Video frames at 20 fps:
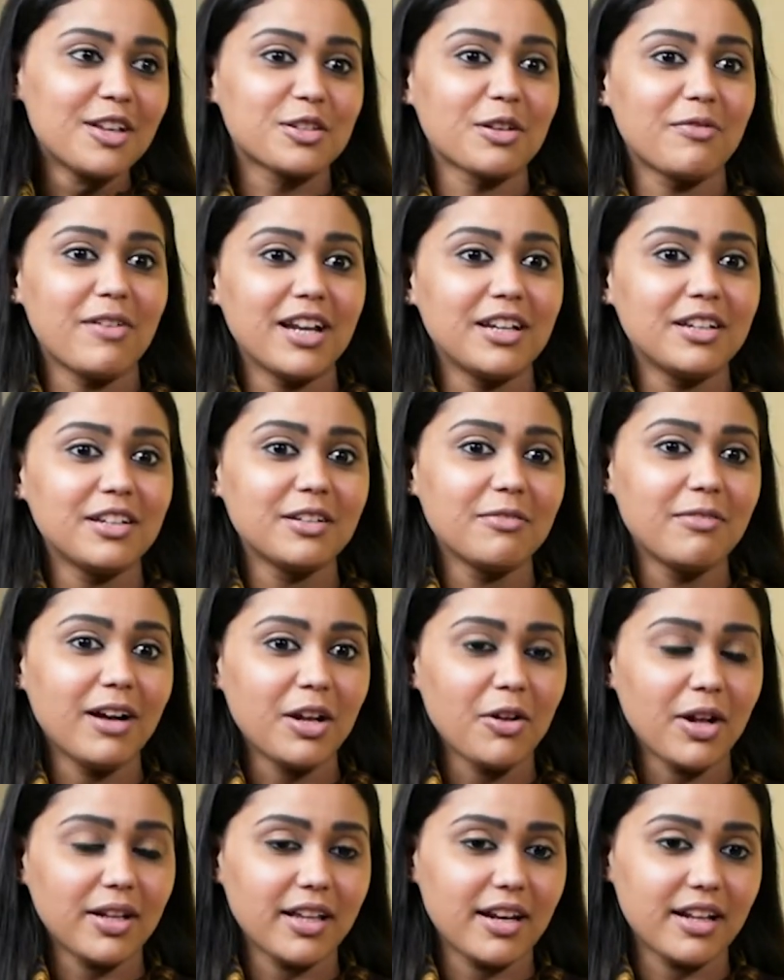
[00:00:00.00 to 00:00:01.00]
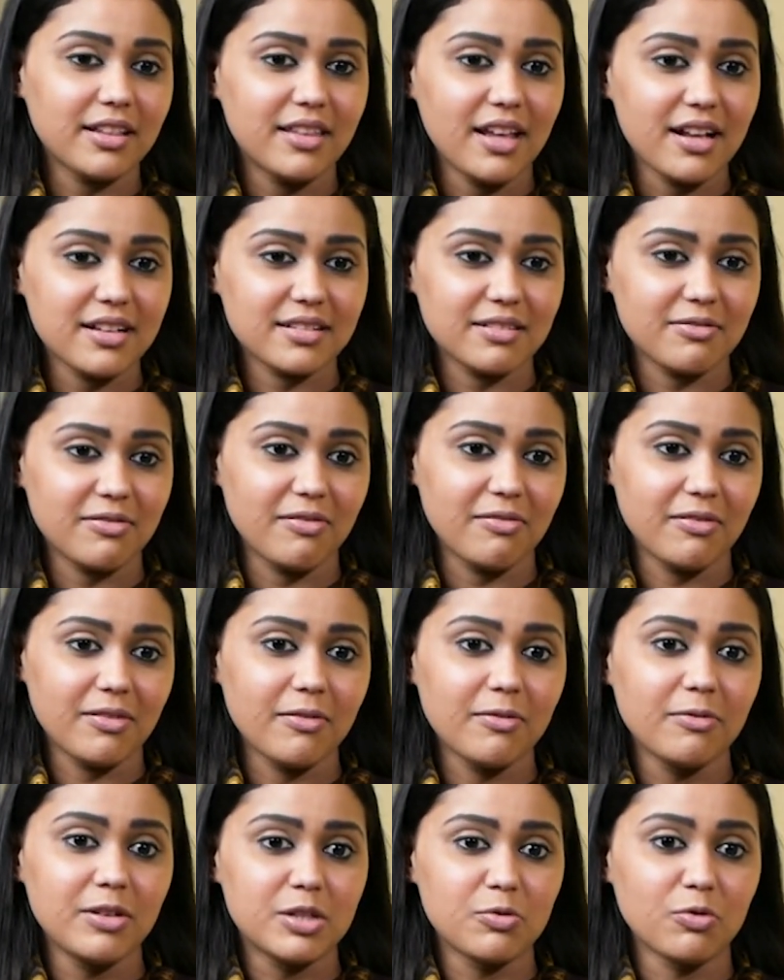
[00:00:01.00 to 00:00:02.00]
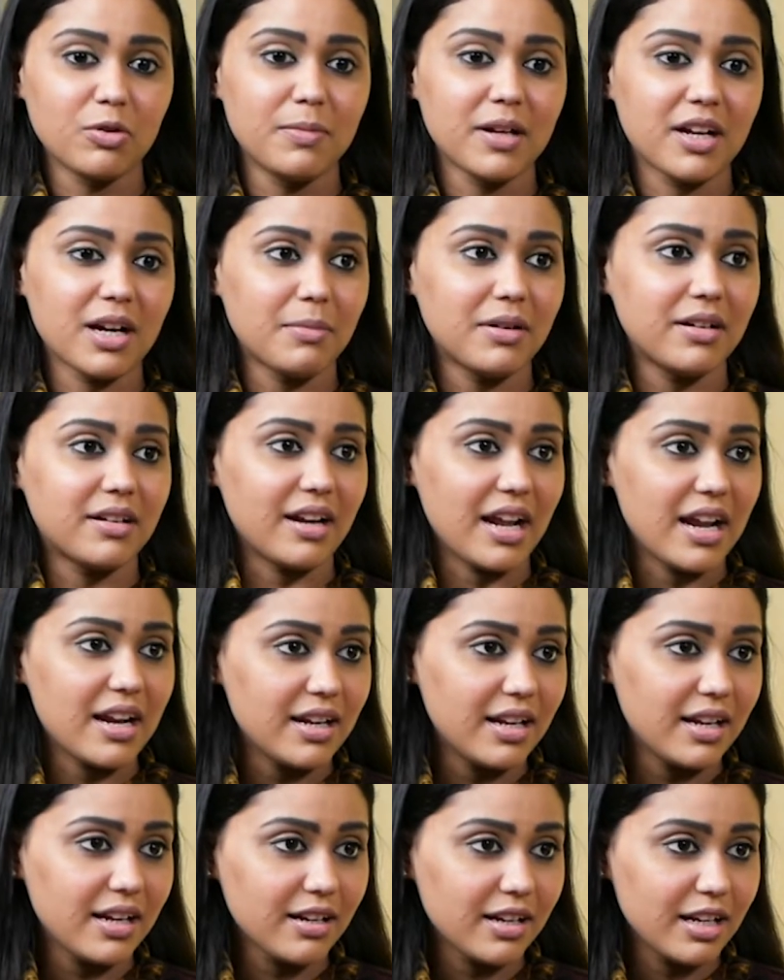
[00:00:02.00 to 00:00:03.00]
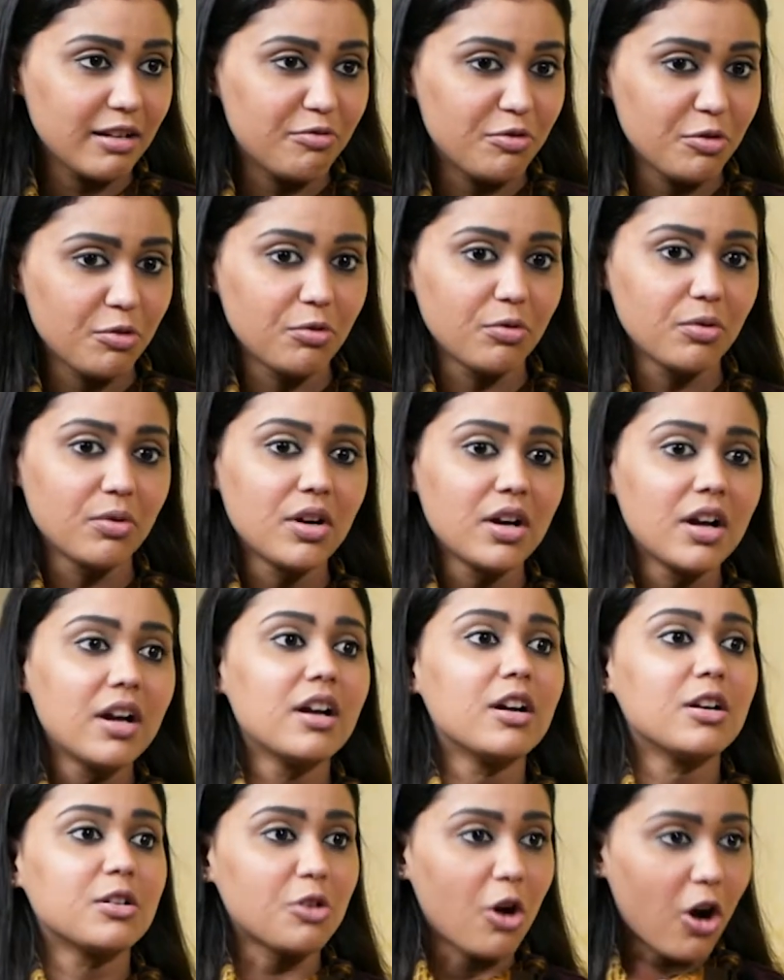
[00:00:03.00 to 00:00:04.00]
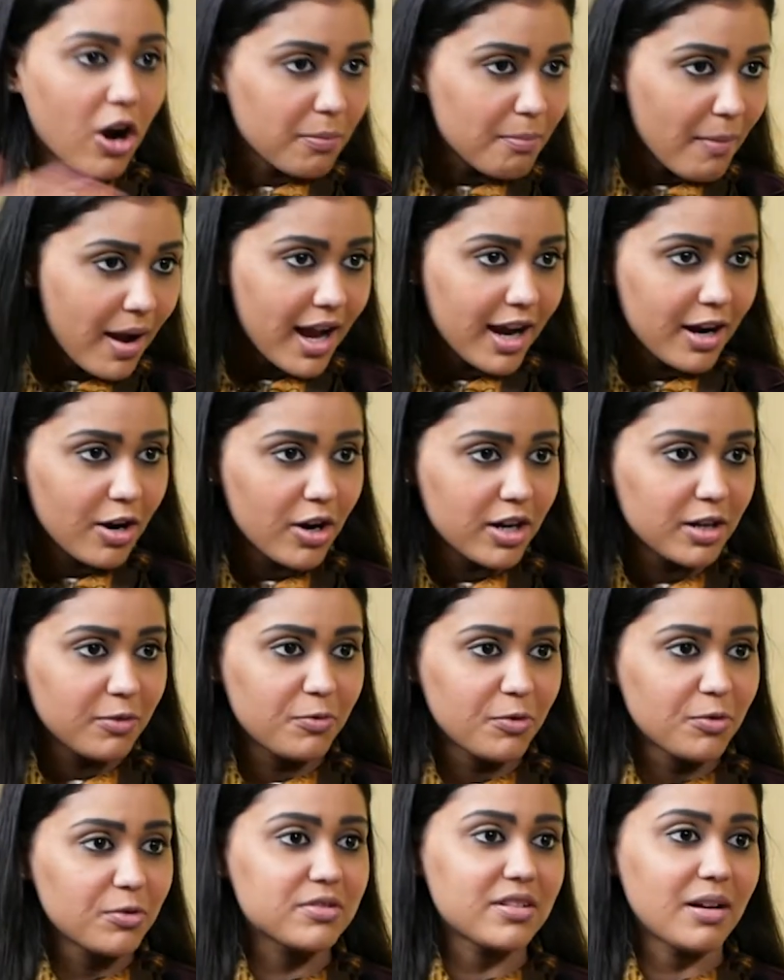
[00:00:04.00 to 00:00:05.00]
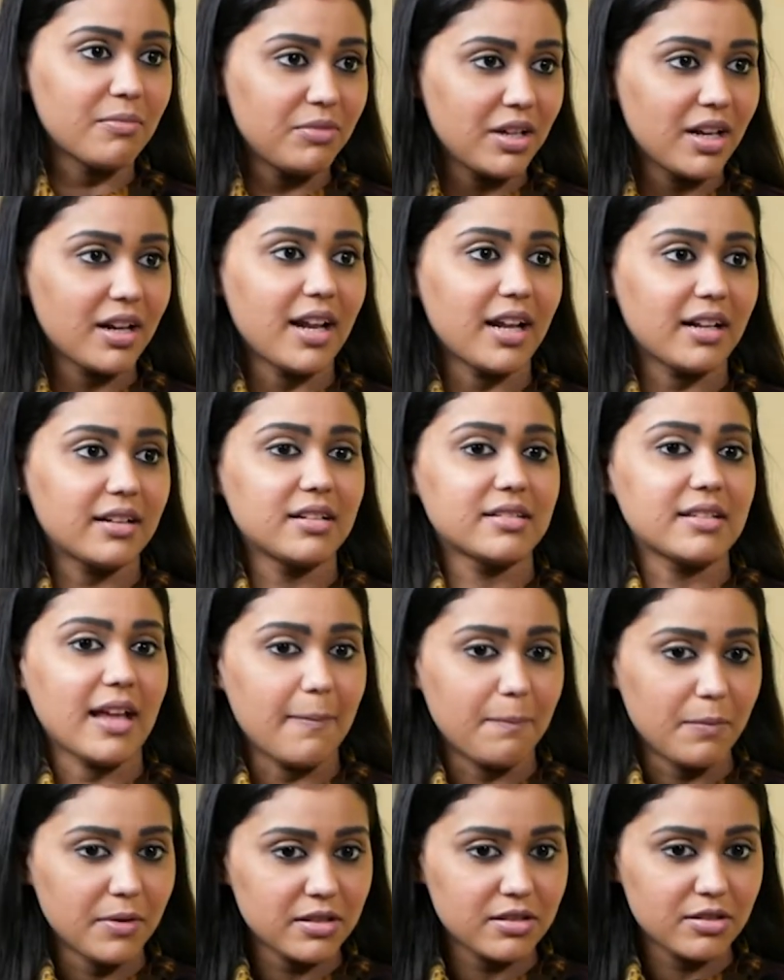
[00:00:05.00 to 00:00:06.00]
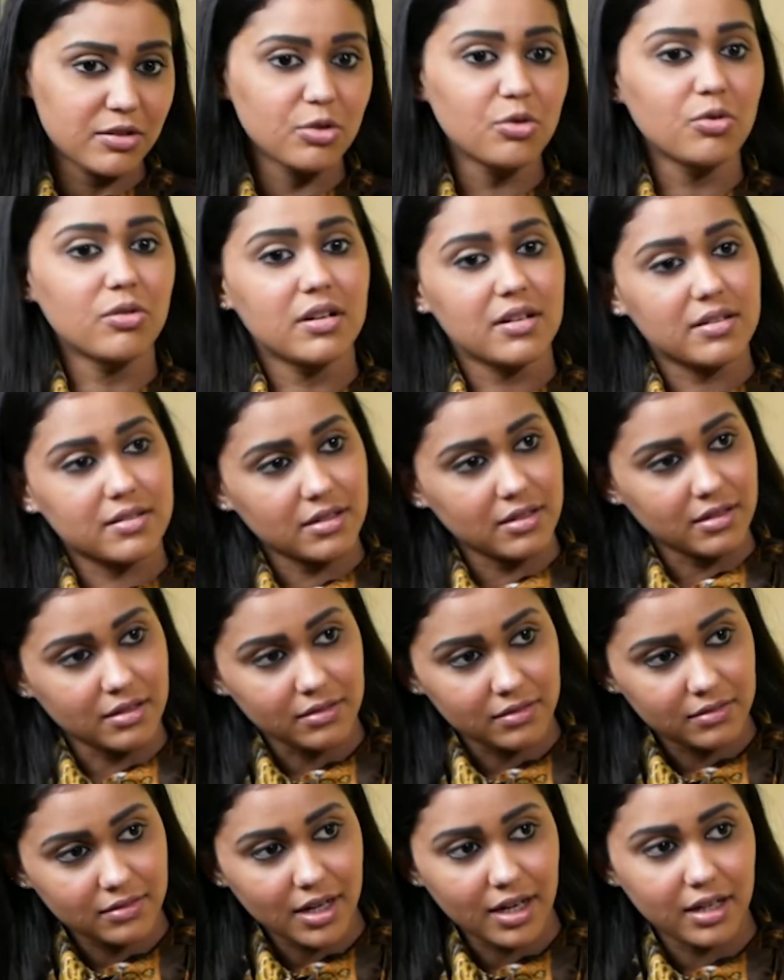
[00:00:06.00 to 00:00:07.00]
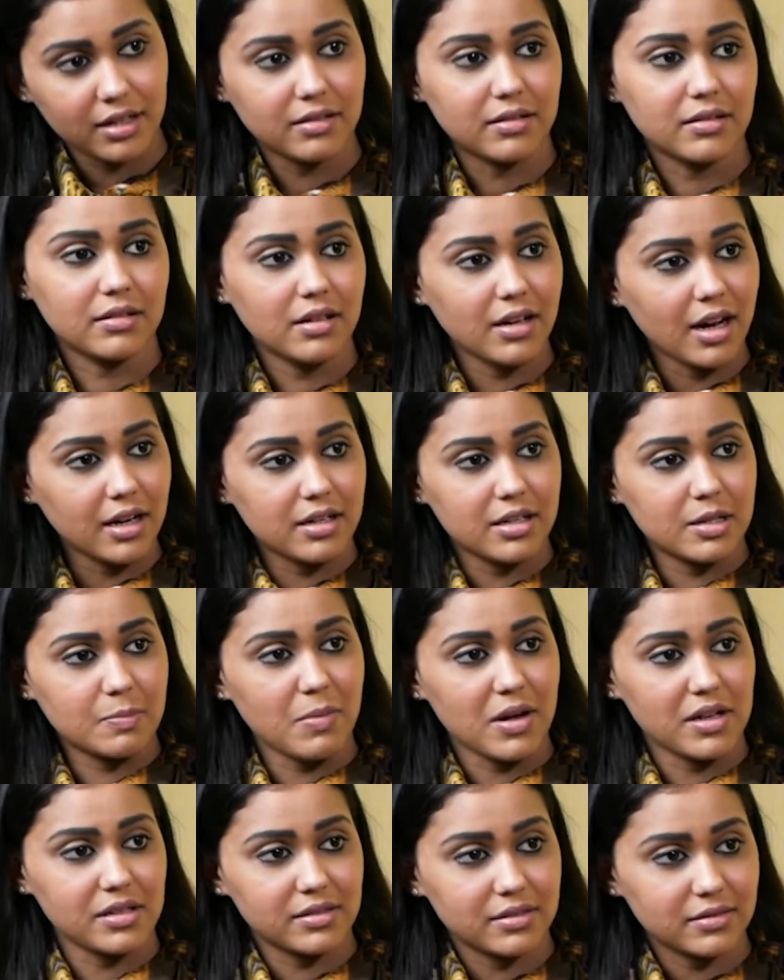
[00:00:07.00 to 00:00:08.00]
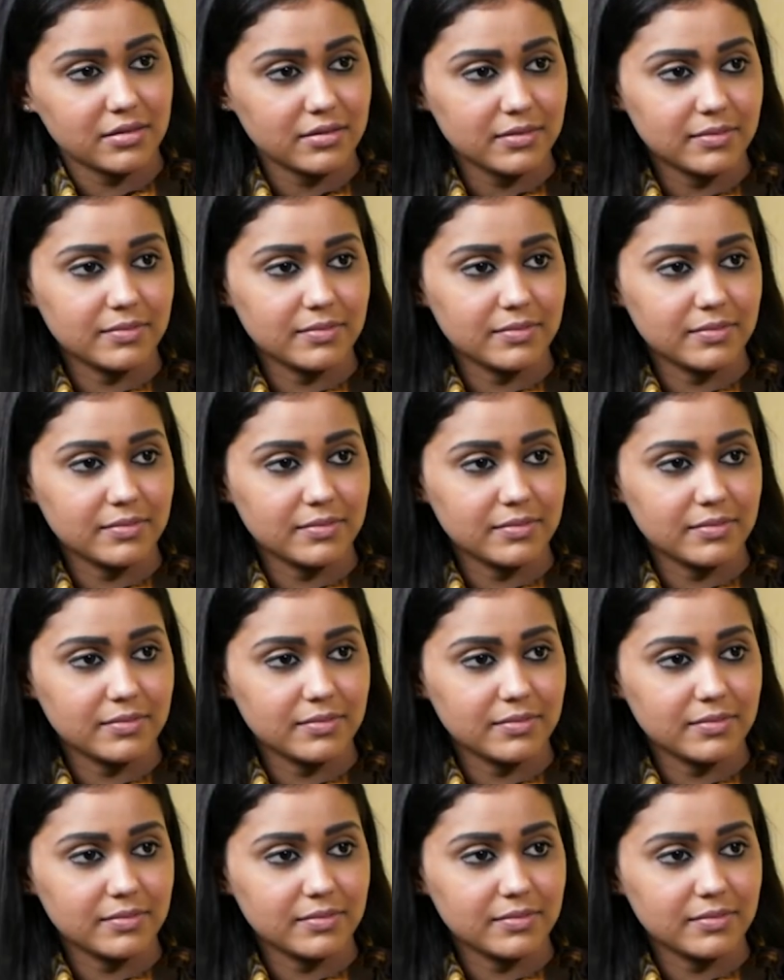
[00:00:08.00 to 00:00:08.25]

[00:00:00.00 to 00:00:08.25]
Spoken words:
So when there are things which will become a draining, if you talk back or if something like this happens, you listen and let it pass.